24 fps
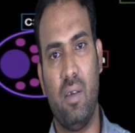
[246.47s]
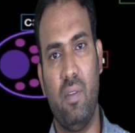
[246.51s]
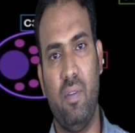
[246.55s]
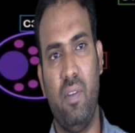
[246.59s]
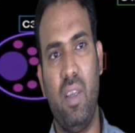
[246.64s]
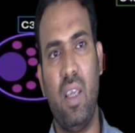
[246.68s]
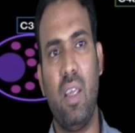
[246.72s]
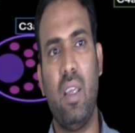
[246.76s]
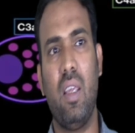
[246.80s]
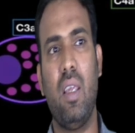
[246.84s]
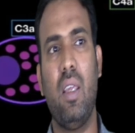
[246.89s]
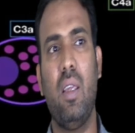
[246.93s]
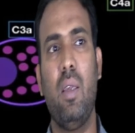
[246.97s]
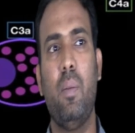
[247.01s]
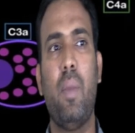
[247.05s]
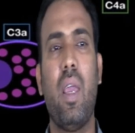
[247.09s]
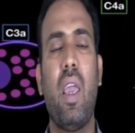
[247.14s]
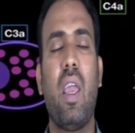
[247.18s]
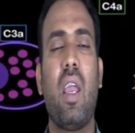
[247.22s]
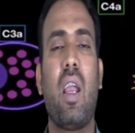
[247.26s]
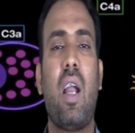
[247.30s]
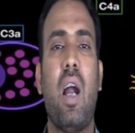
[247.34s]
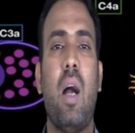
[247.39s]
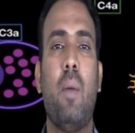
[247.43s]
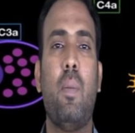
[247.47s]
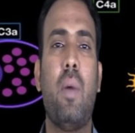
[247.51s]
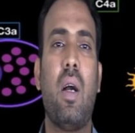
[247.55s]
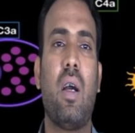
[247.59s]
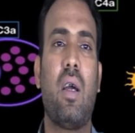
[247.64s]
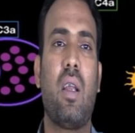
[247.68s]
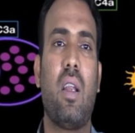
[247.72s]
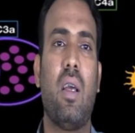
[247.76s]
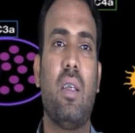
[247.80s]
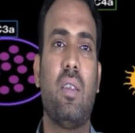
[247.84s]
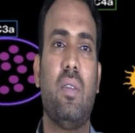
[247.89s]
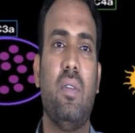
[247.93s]
we may come
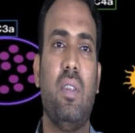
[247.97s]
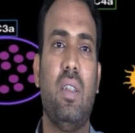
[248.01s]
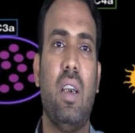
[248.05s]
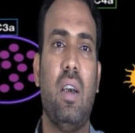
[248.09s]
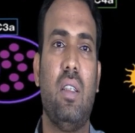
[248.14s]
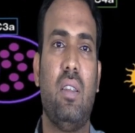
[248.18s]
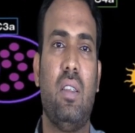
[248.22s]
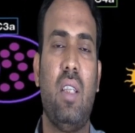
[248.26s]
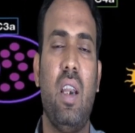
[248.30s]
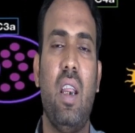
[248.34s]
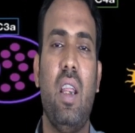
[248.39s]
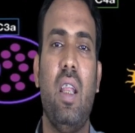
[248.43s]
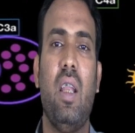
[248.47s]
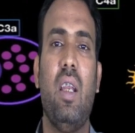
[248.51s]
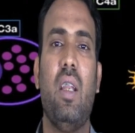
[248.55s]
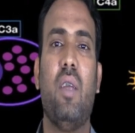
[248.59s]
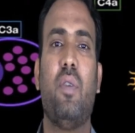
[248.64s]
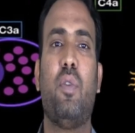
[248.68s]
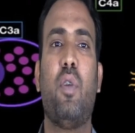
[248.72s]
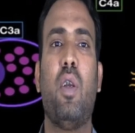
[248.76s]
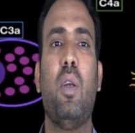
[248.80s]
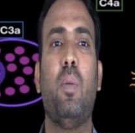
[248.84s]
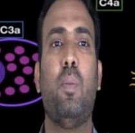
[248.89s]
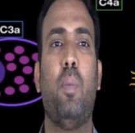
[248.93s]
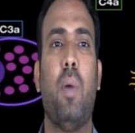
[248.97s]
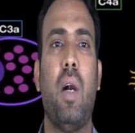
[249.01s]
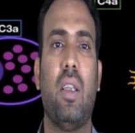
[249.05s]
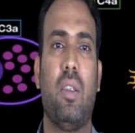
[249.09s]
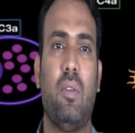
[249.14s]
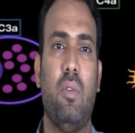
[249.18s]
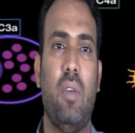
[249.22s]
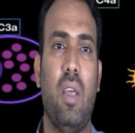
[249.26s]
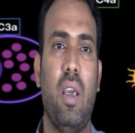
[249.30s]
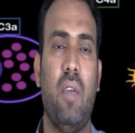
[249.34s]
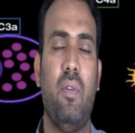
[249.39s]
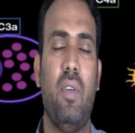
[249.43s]
across with the 3 different
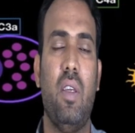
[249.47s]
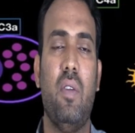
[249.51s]
pathways.